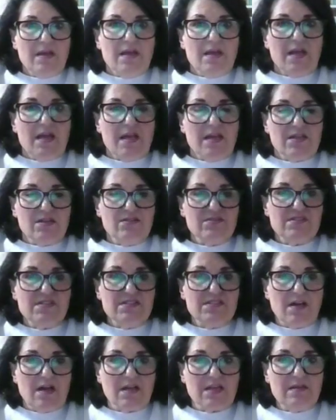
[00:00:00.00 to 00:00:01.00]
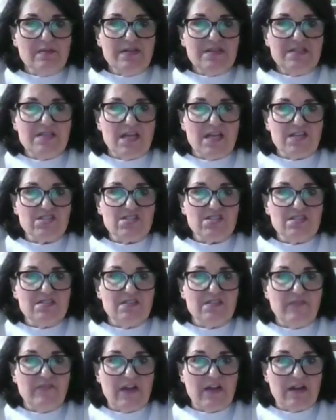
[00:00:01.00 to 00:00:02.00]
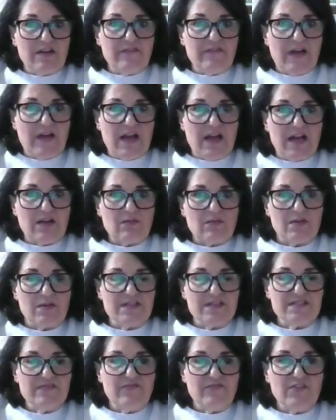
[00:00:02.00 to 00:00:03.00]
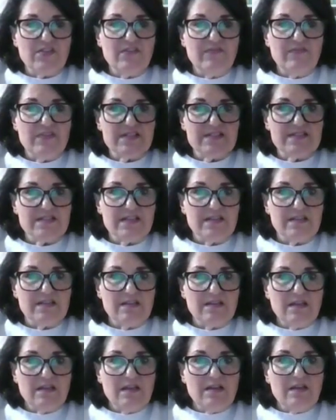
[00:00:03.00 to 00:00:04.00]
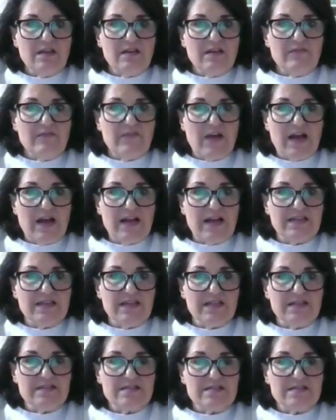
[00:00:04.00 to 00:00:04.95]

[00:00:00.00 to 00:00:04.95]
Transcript: Use the documentation to verify reason for the visit, findings,